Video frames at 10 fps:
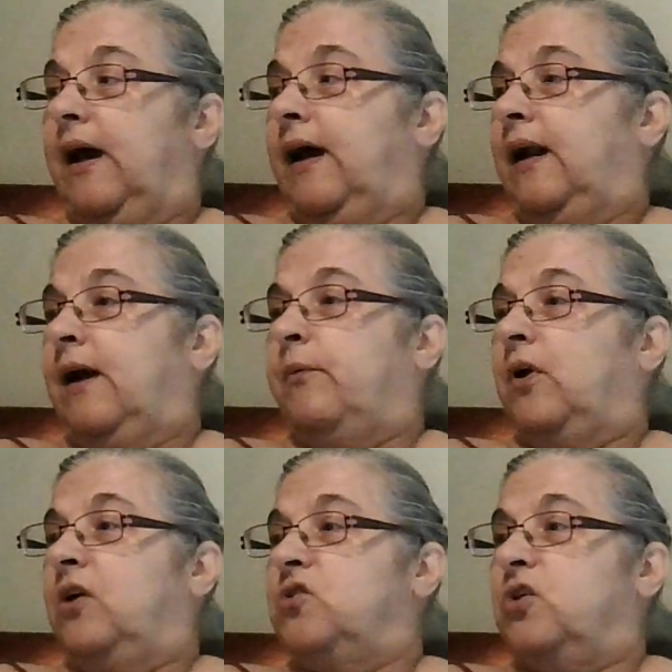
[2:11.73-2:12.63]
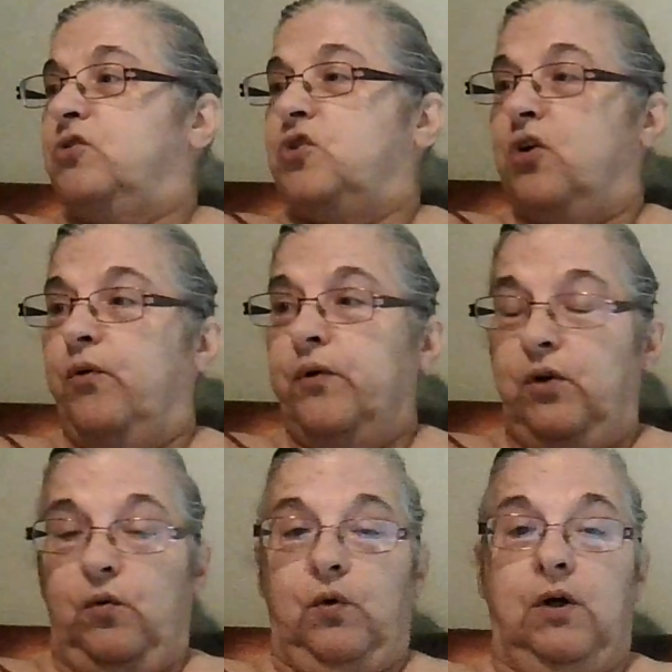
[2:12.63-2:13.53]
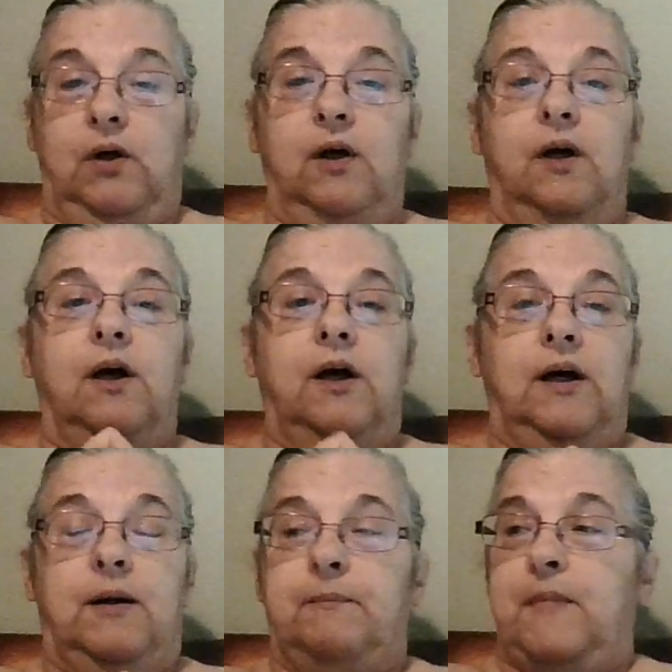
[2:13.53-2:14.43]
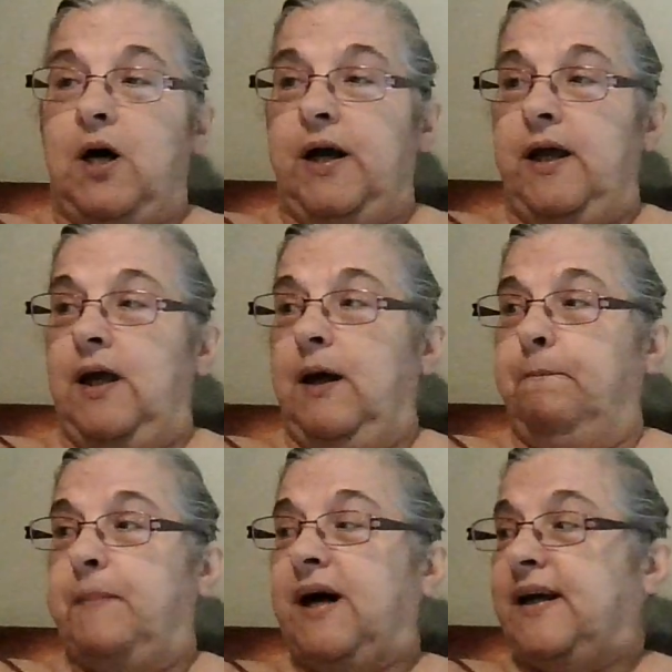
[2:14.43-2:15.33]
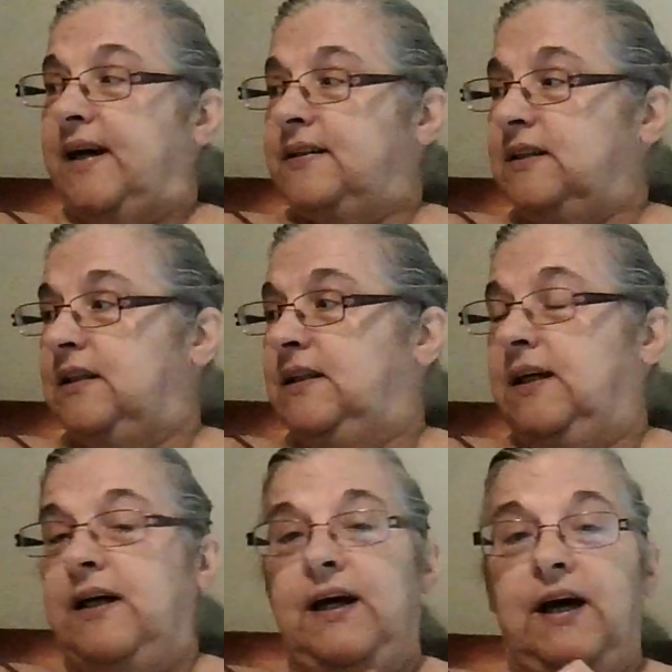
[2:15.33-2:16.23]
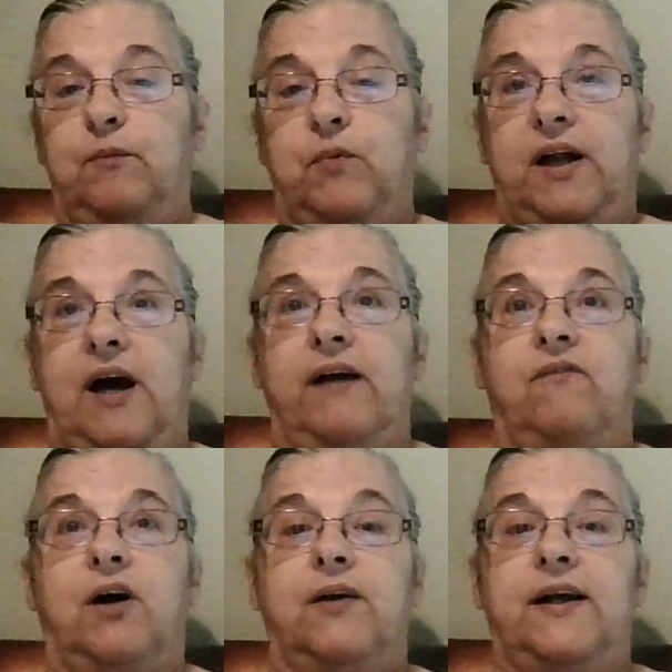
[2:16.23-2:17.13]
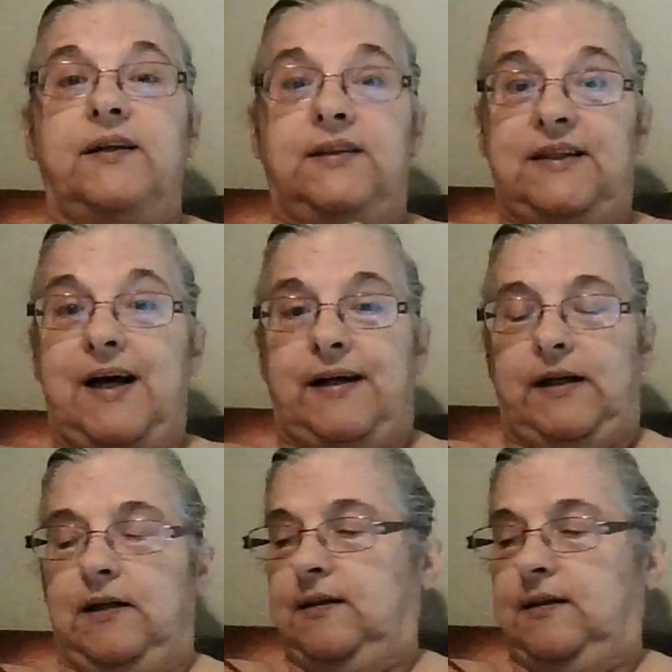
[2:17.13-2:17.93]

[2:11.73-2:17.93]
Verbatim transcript: And I will also show you my bucket and what I've already done.